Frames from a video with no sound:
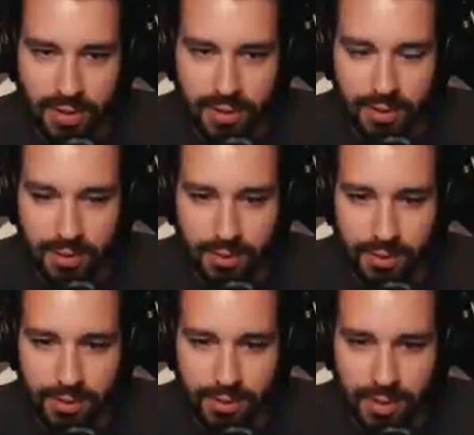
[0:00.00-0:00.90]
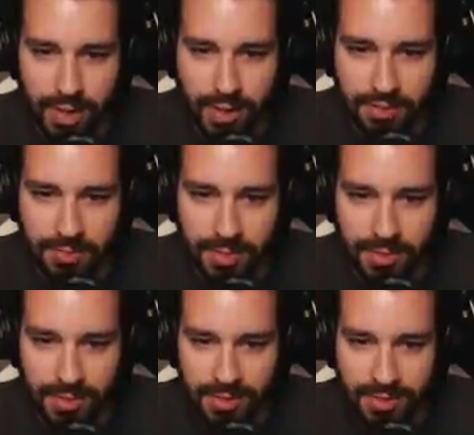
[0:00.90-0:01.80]
know you'd like me to
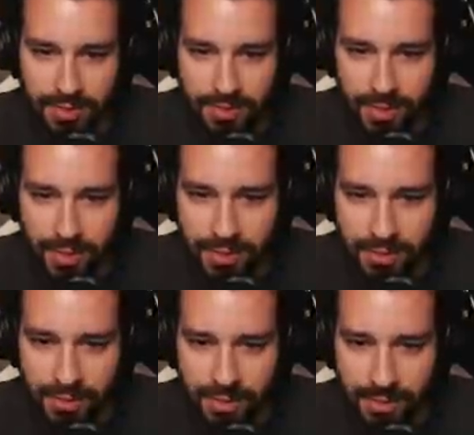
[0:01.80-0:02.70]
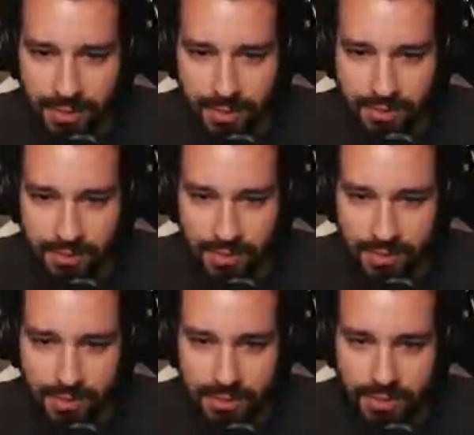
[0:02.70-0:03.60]
see you in the
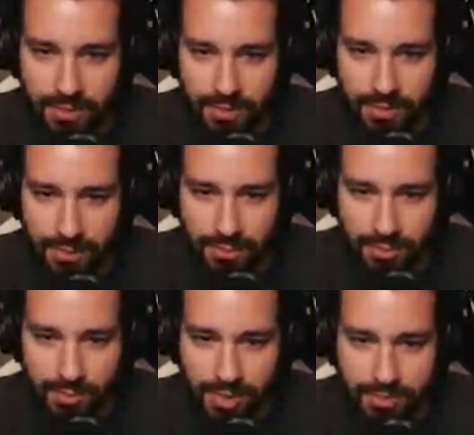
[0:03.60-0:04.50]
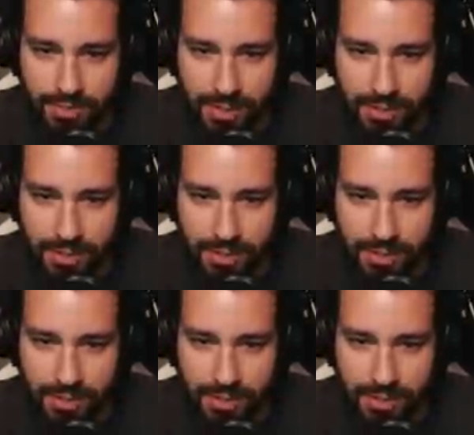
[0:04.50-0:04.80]
office. Oh, you went upstairs.